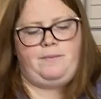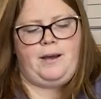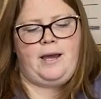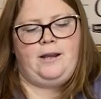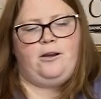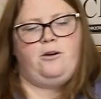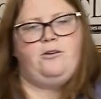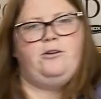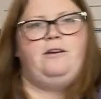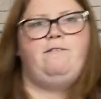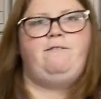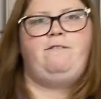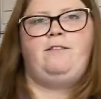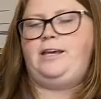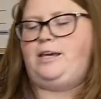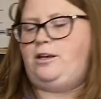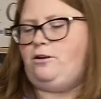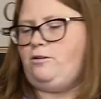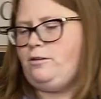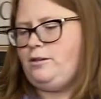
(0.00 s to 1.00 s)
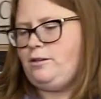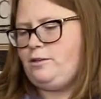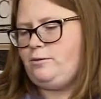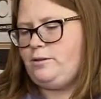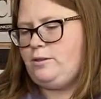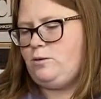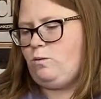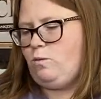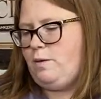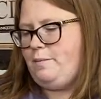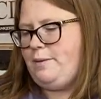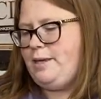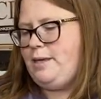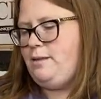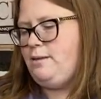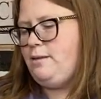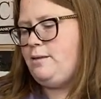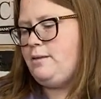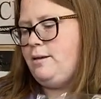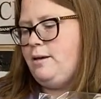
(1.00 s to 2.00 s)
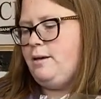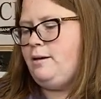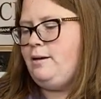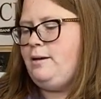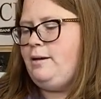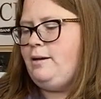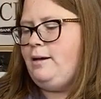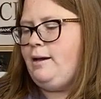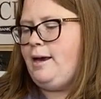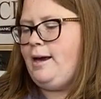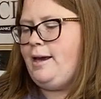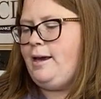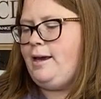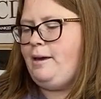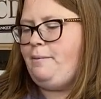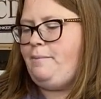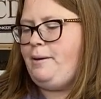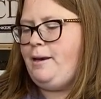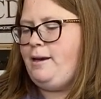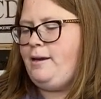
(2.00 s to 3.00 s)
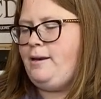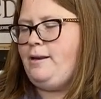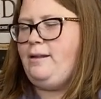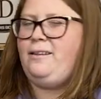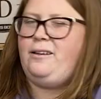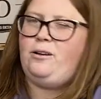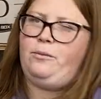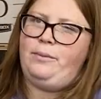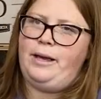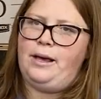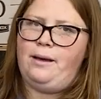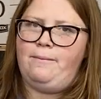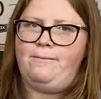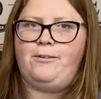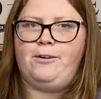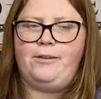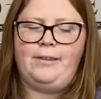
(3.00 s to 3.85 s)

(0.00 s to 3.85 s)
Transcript: Patagonia flannel. This was a women's. I paid a little bit up for